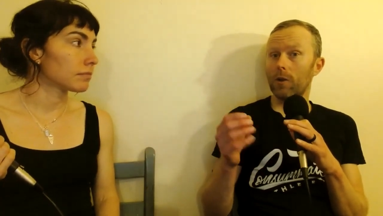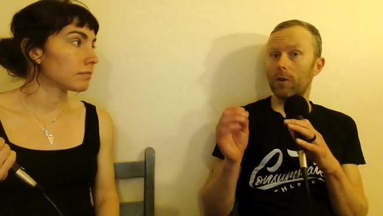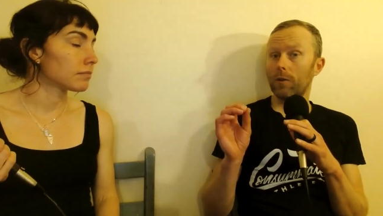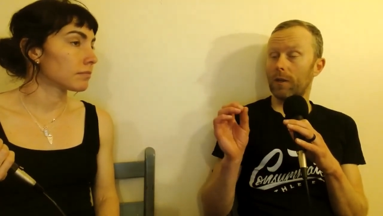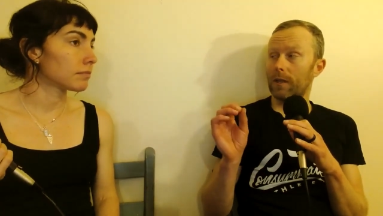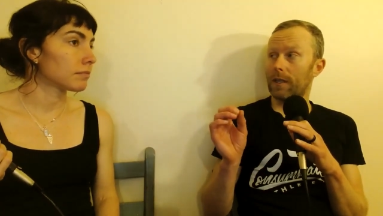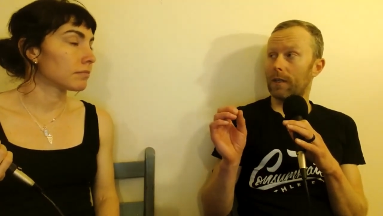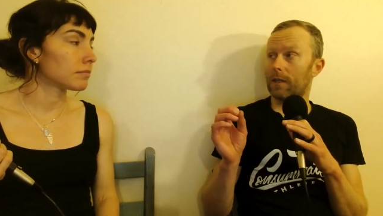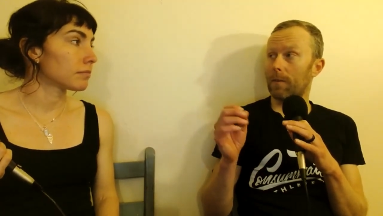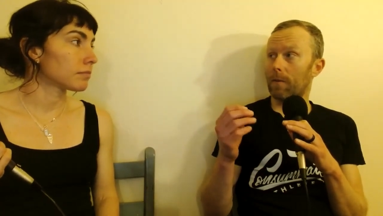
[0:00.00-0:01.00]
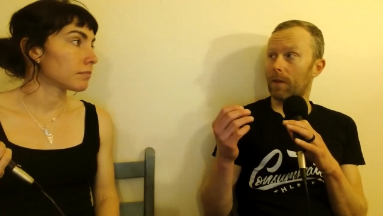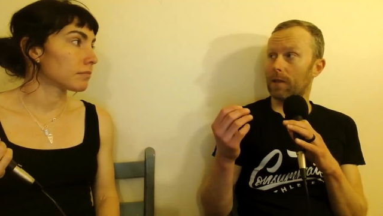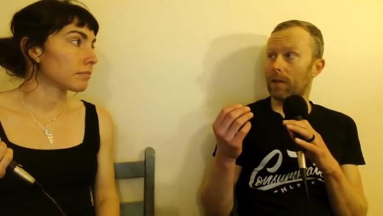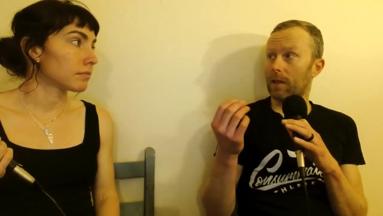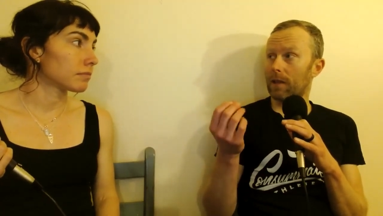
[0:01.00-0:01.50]
Speaker 1: are. So indeed, some of
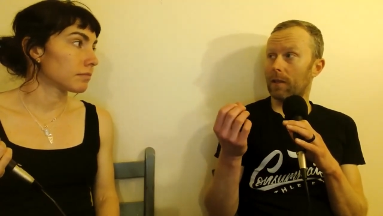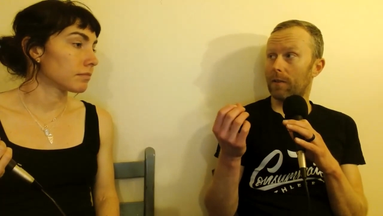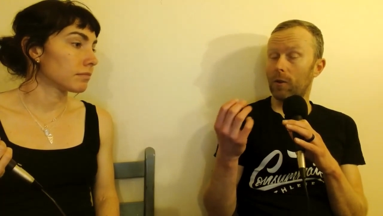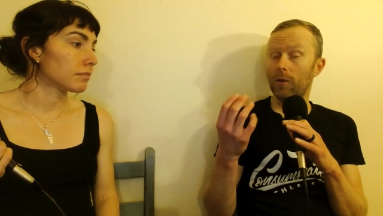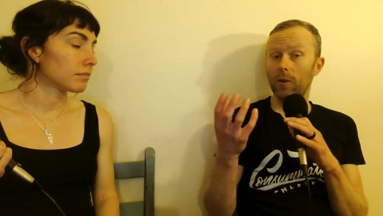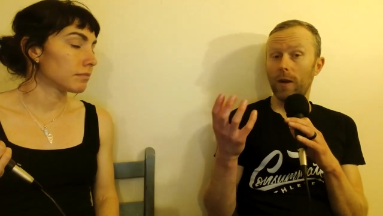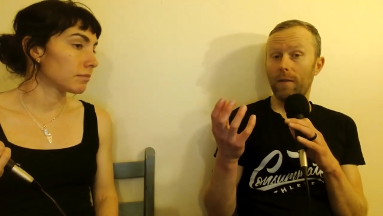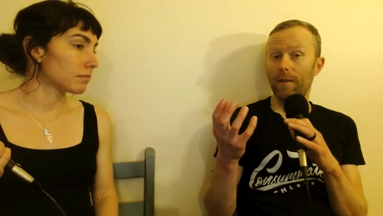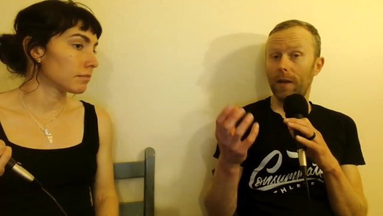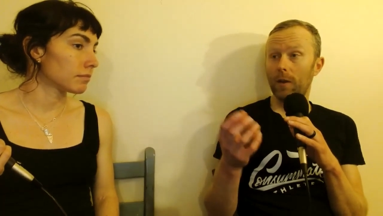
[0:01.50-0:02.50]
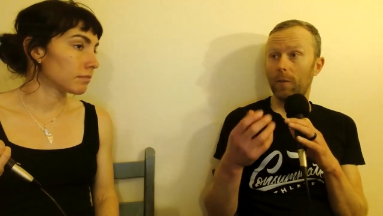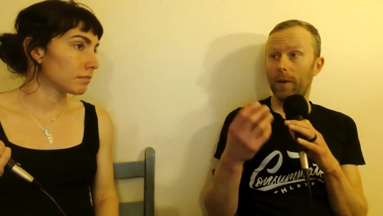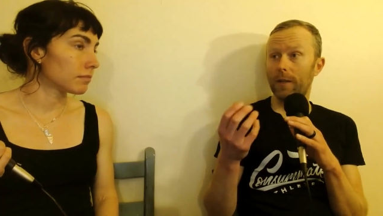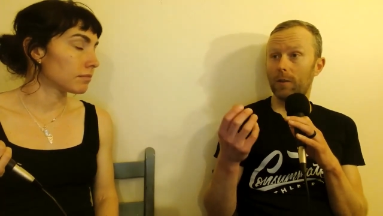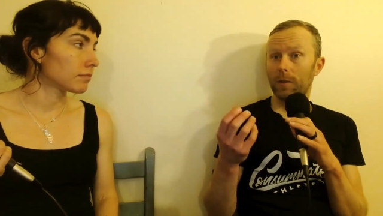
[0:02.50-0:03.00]
these like little, if you do have ankle
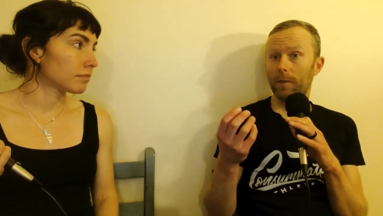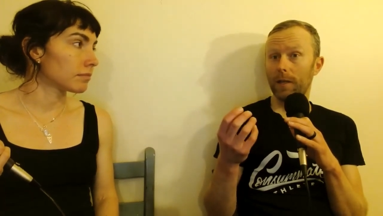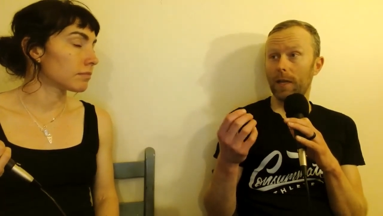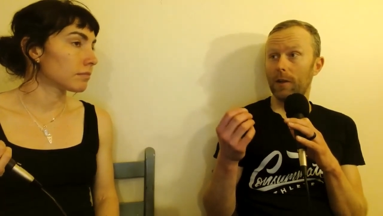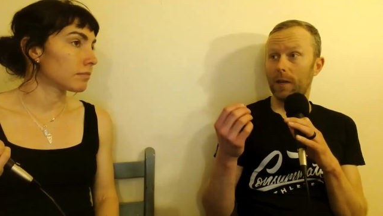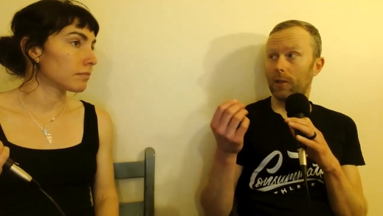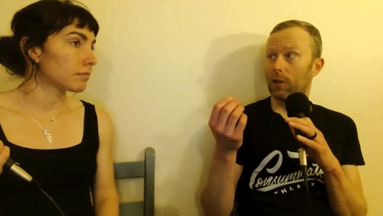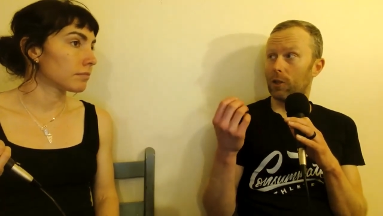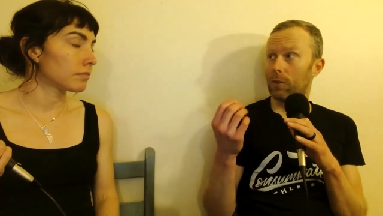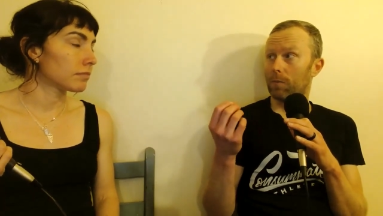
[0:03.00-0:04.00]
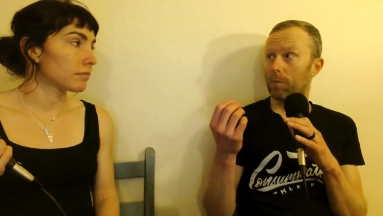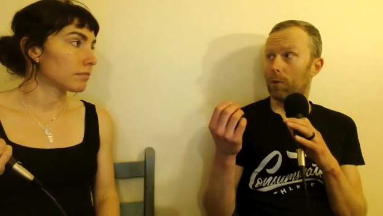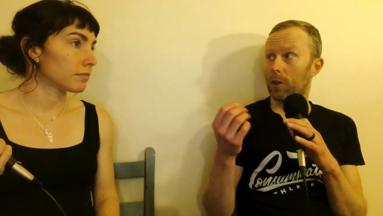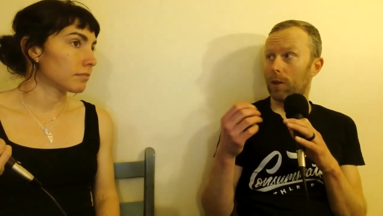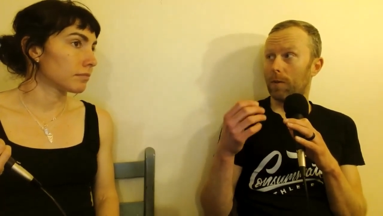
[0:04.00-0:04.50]
weights or something like that, you can actually just
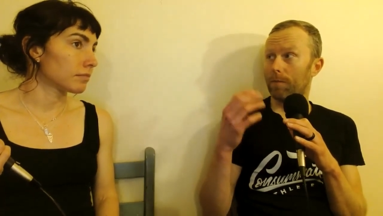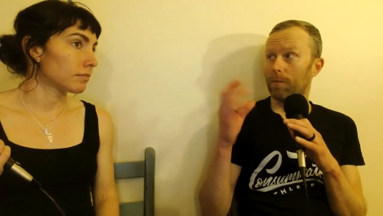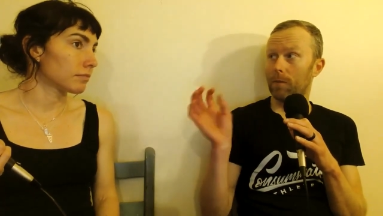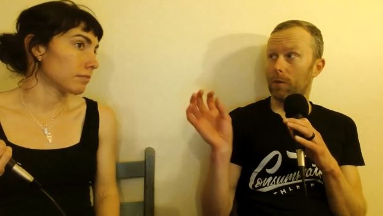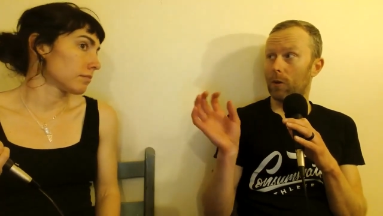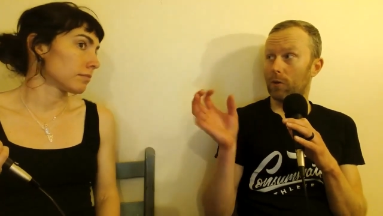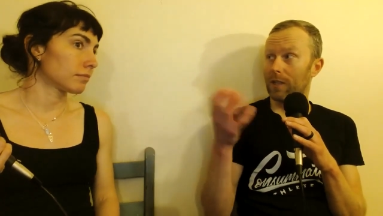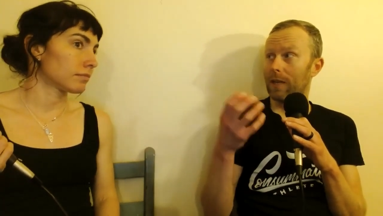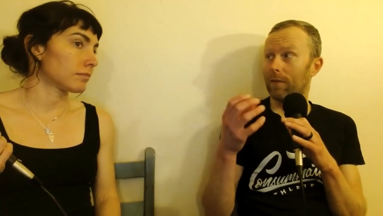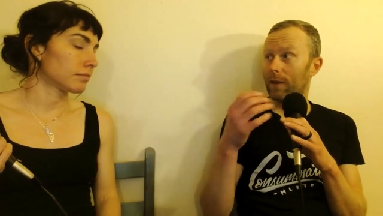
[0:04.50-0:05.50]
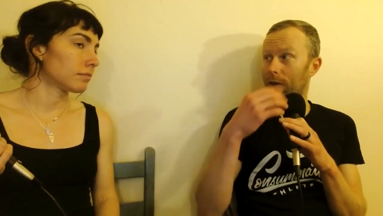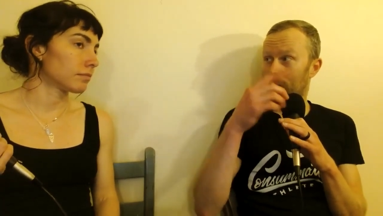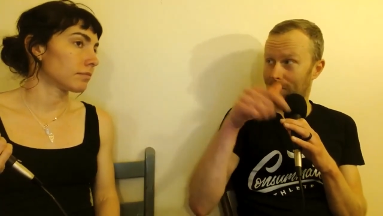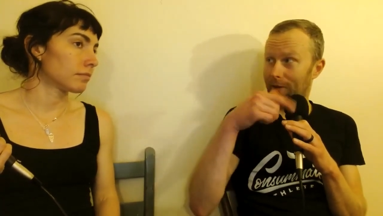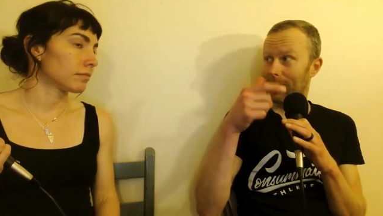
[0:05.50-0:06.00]
put them, you know, safely. You
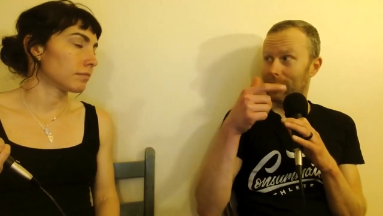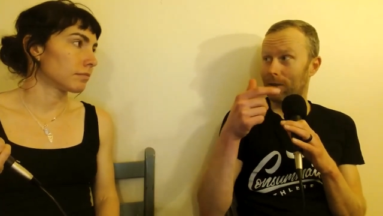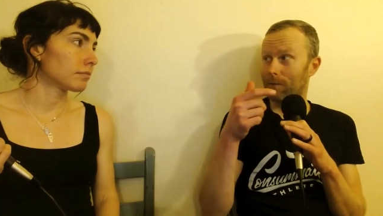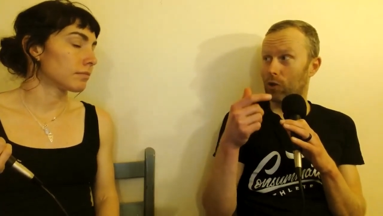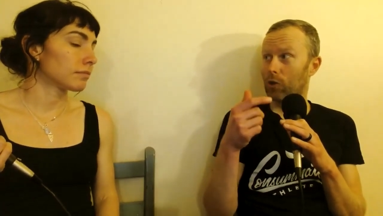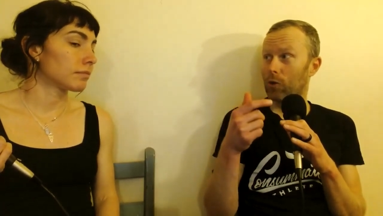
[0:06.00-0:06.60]
can fasten them